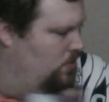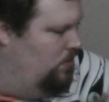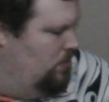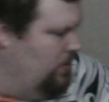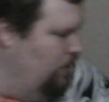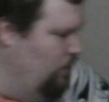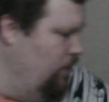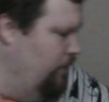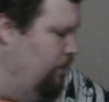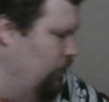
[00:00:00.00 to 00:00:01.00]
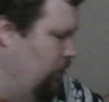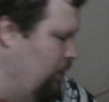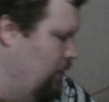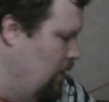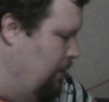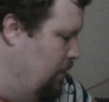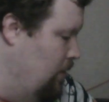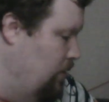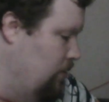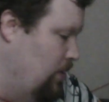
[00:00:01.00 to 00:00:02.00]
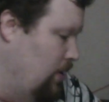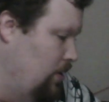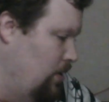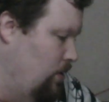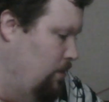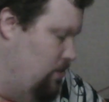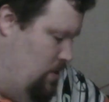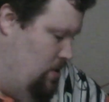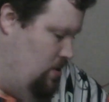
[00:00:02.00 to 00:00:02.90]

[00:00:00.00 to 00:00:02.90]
think one of them was on the top here, and I just cut it open. Yeah.